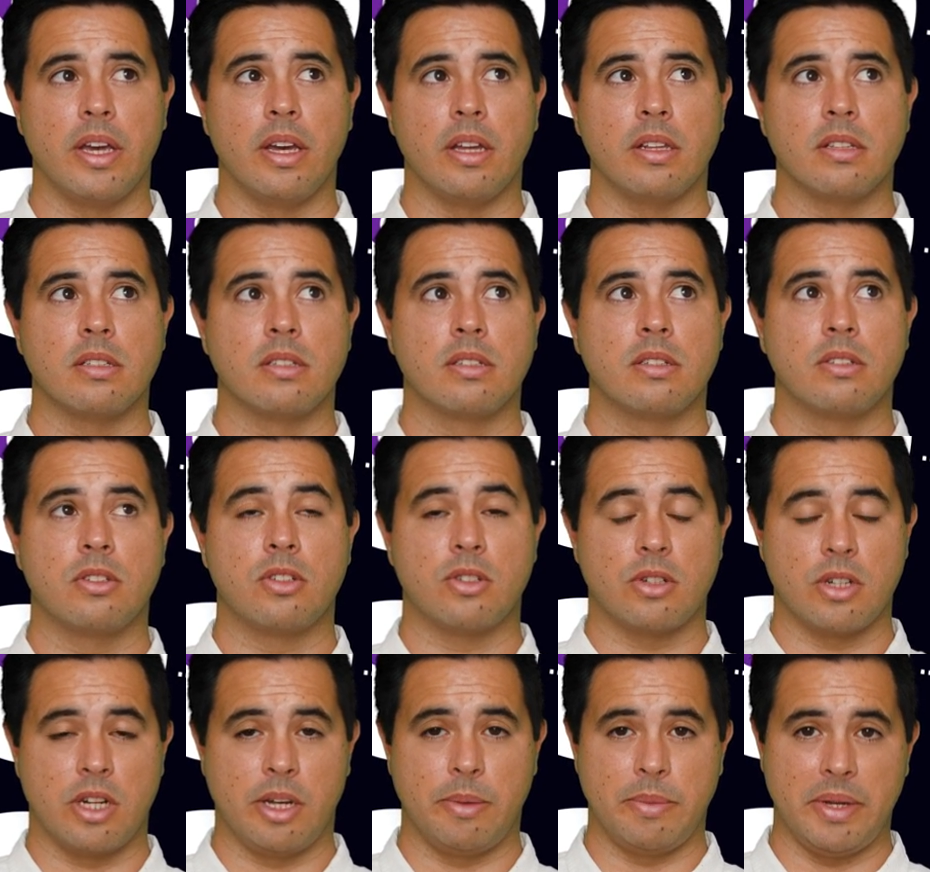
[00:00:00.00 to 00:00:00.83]
its
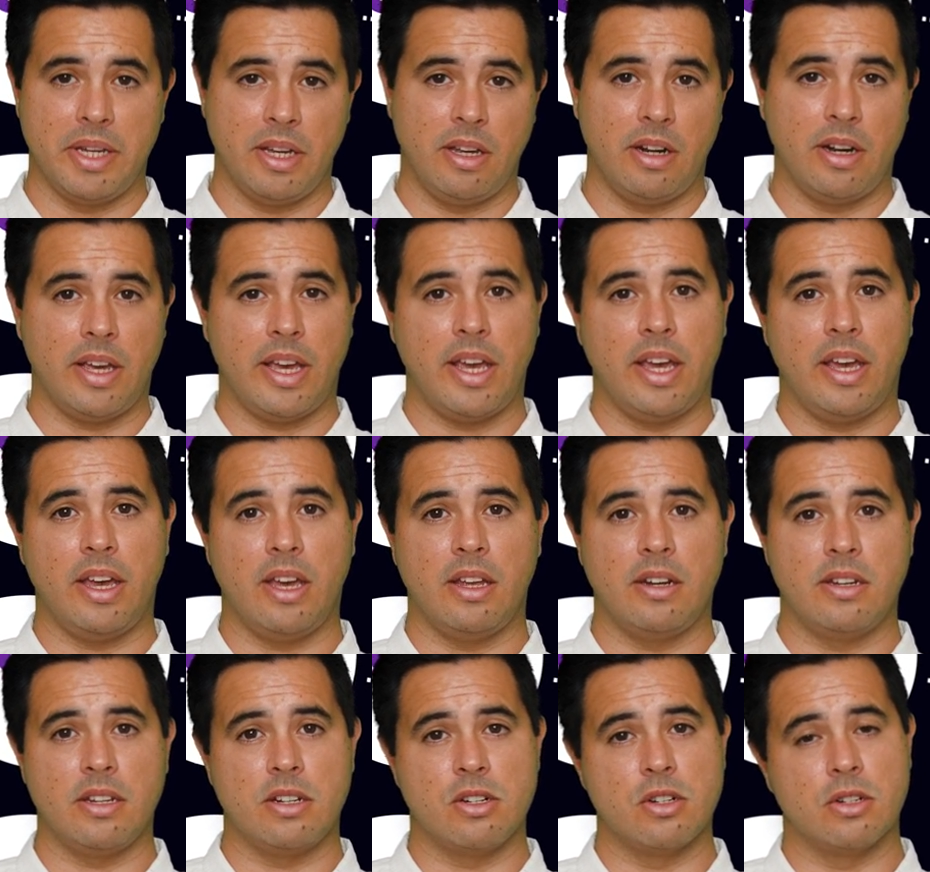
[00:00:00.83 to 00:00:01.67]
streaming
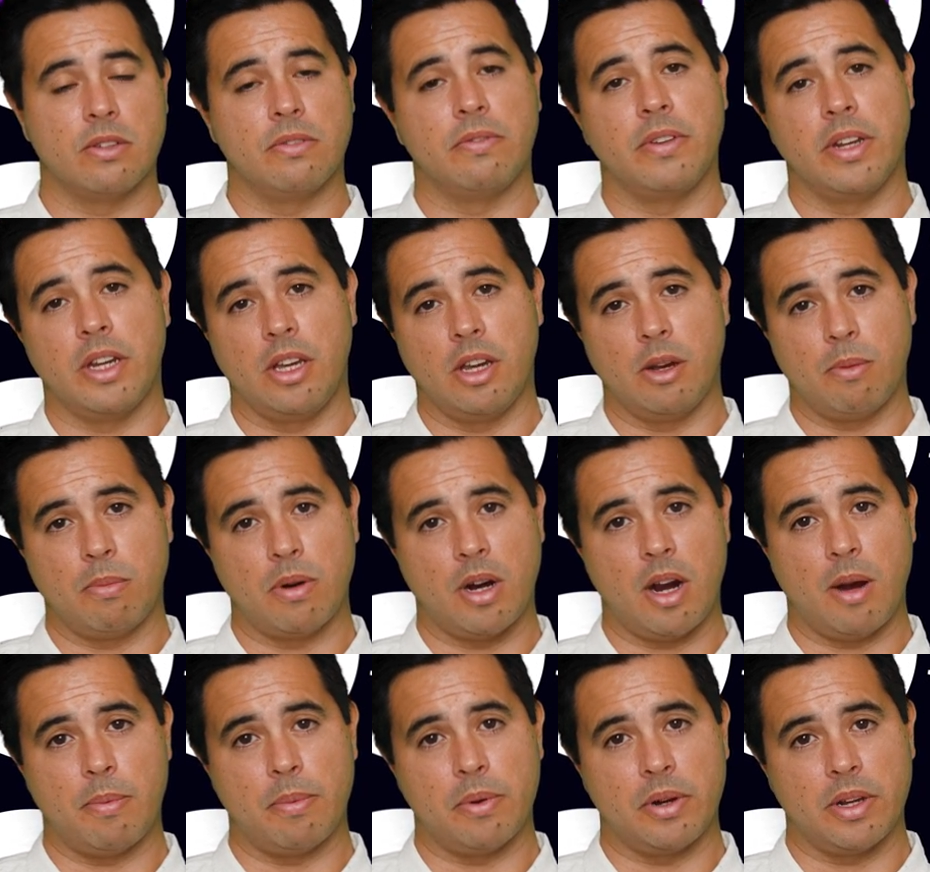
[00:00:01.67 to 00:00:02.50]
and digital video
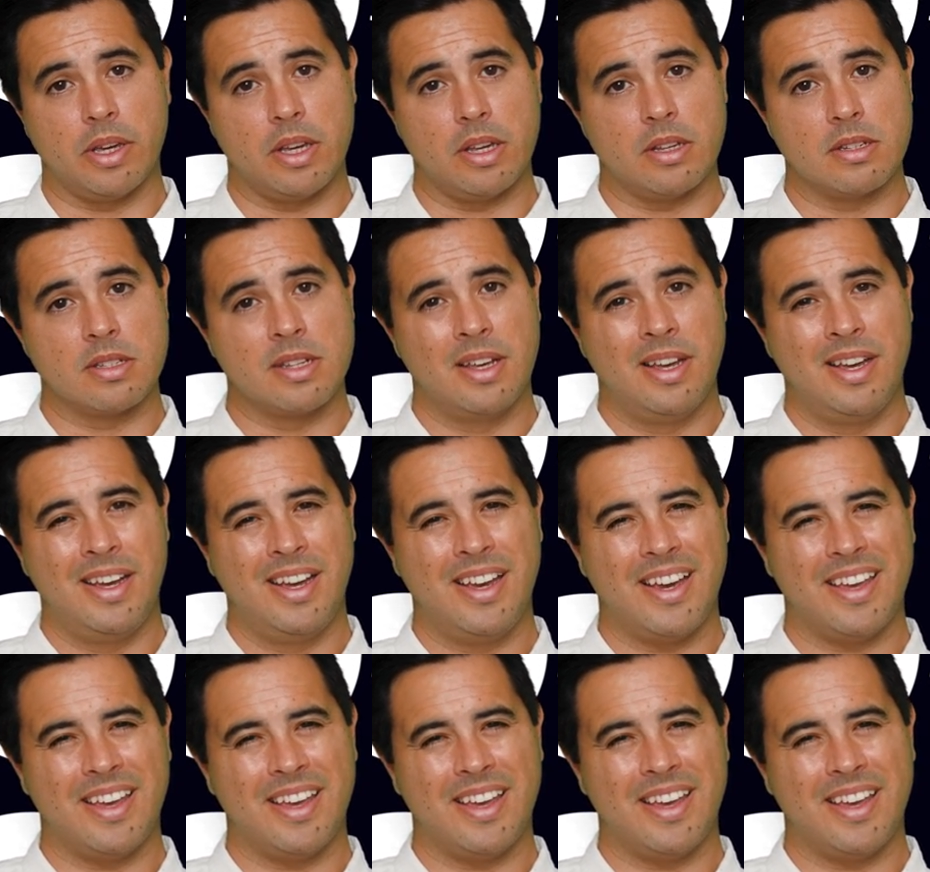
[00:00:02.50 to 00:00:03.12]
properties,